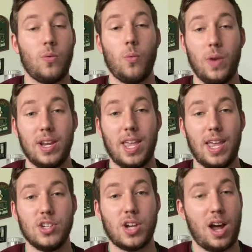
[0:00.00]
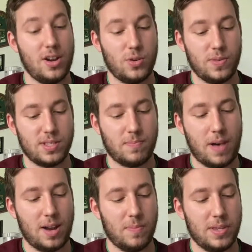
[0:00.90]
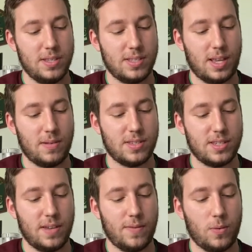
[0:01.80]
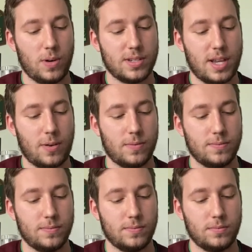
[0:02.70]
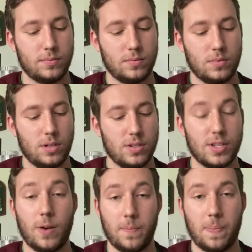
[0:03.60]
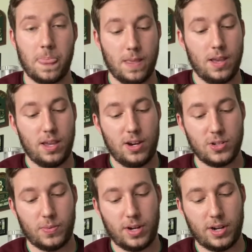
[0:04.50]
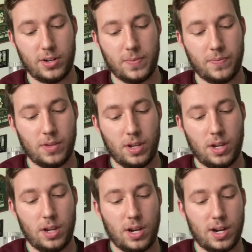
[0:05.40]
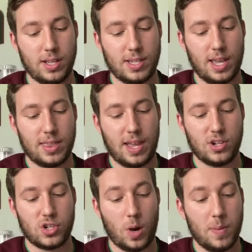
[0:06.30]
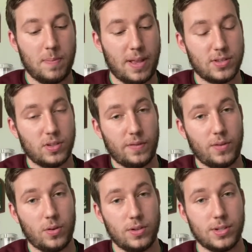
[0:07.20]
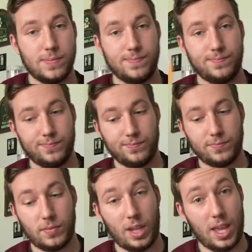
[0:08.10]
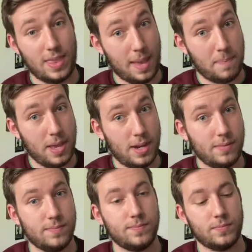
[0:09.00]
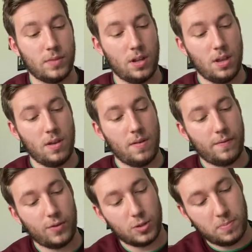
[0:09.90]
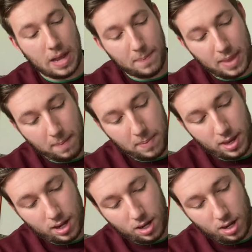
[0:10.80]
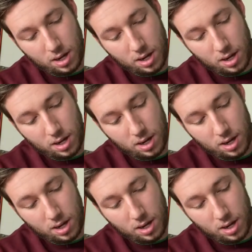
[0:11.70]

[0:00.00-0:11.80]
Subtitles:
wind gauge onto its bottom piece and see if it works out. So here's what you're gonna do. You're gonna take that sharpened pencil of yours and that pen. First pop that pen